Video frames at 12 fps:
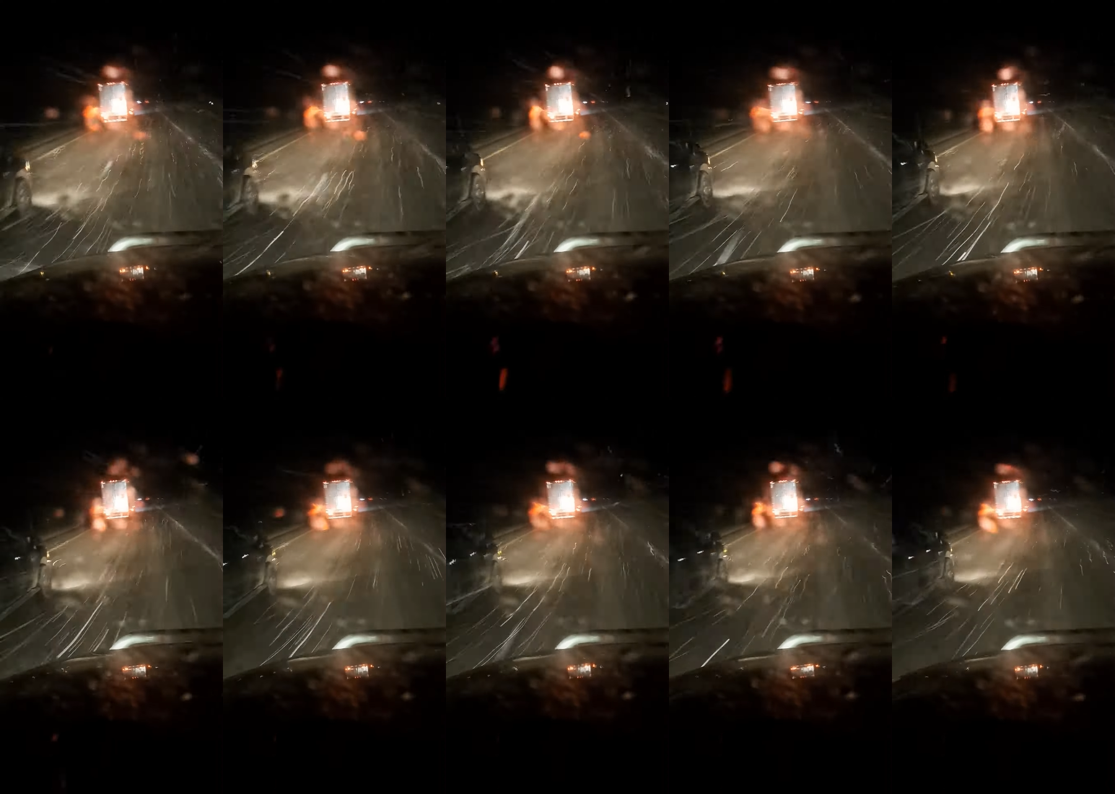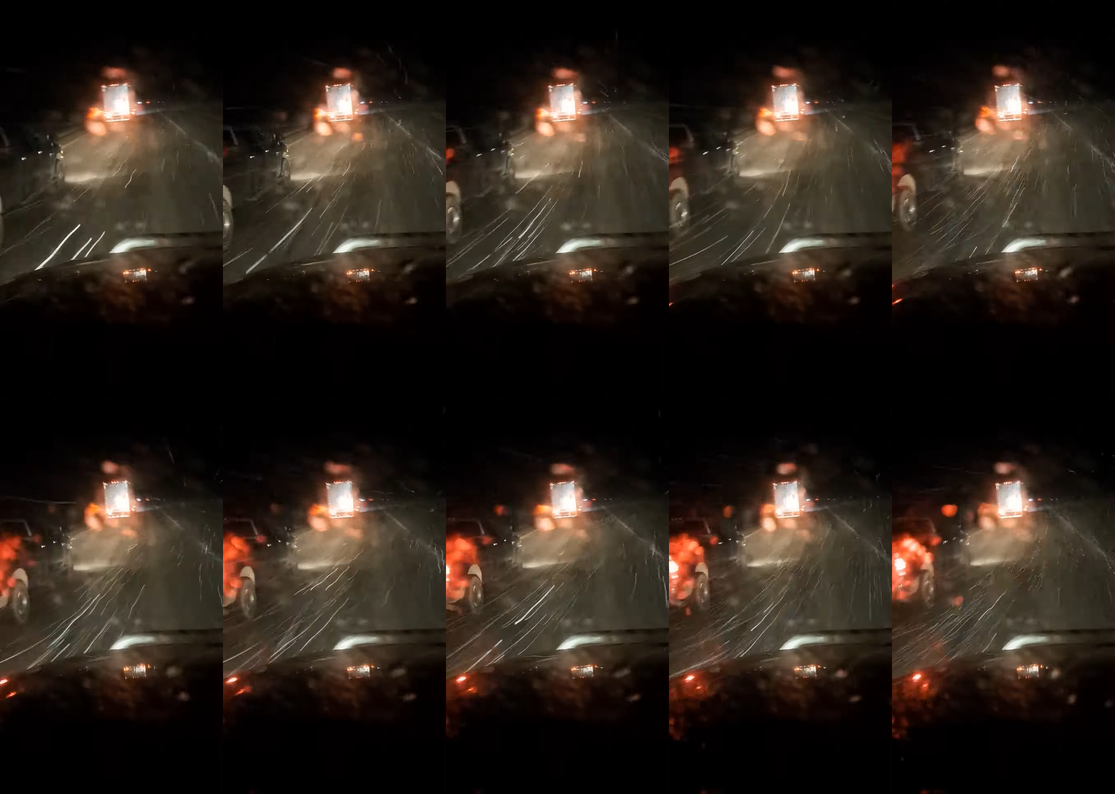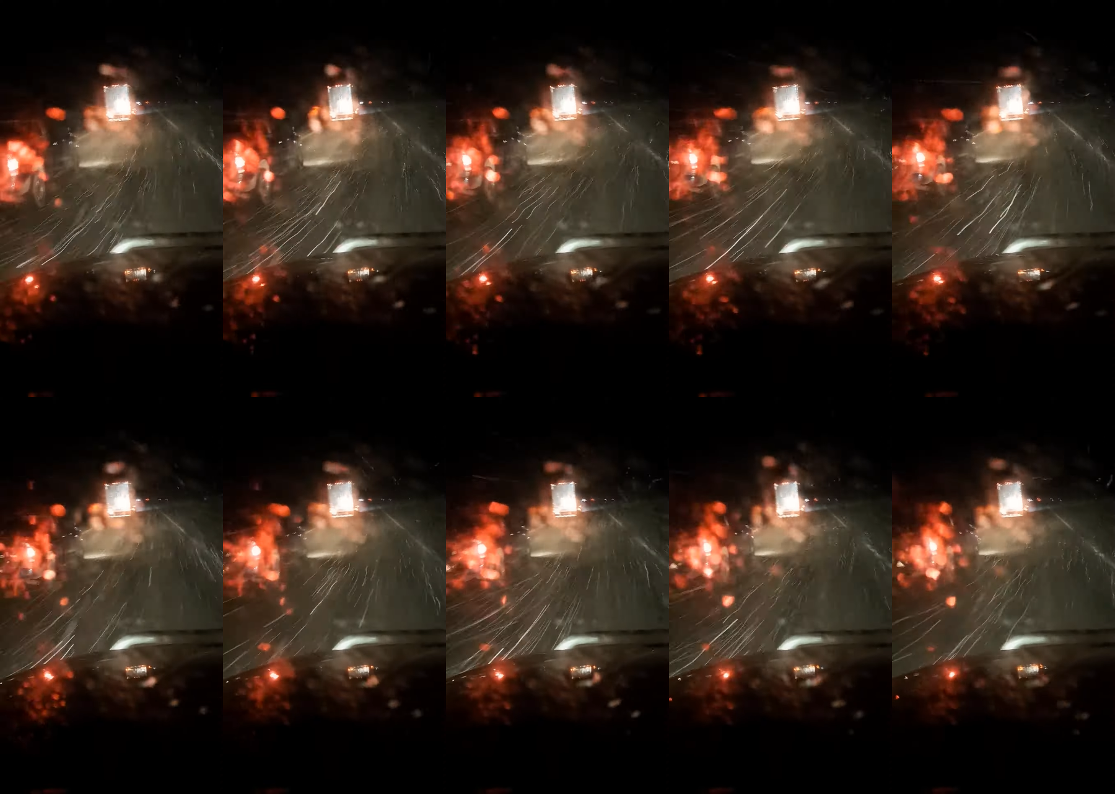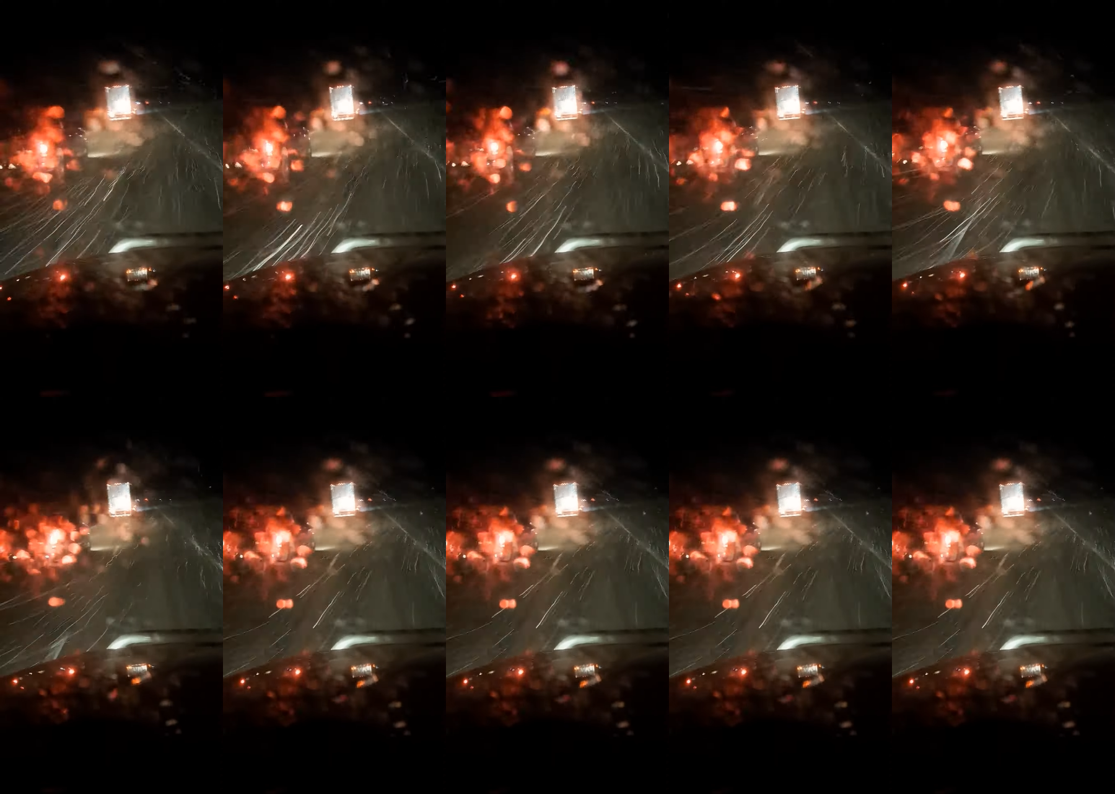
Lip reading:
Nobody's mouth can be seen.